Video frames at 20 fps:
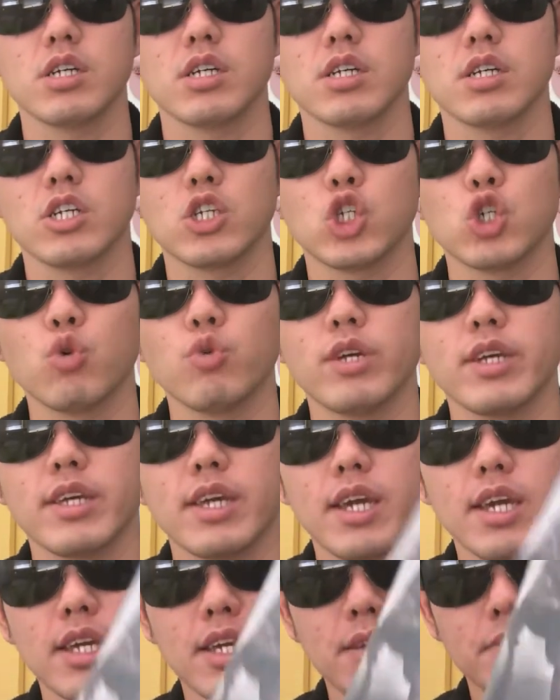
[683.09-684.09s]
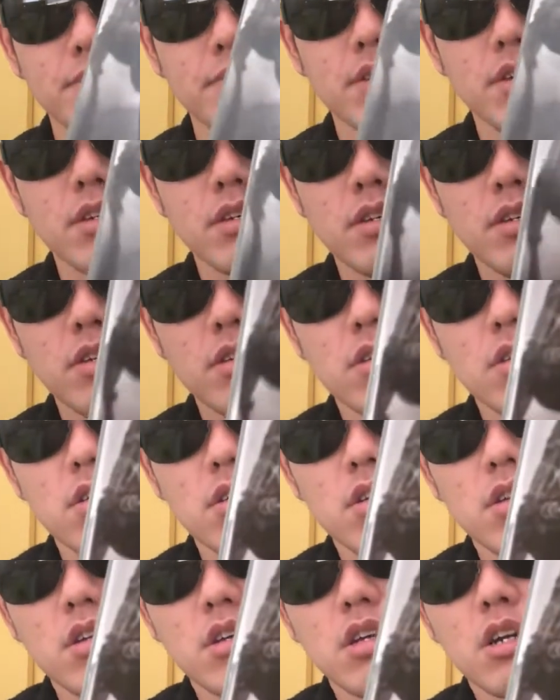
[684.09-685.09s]
shooting game,
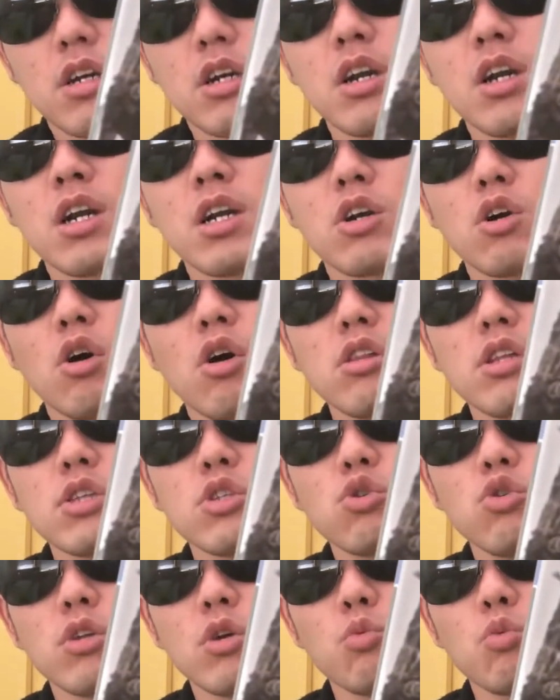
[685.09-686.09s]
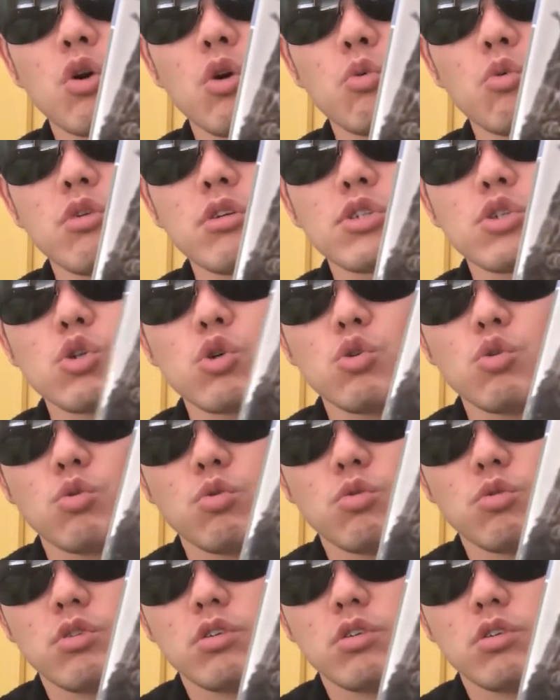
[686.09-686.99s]
Call of Duty World War II.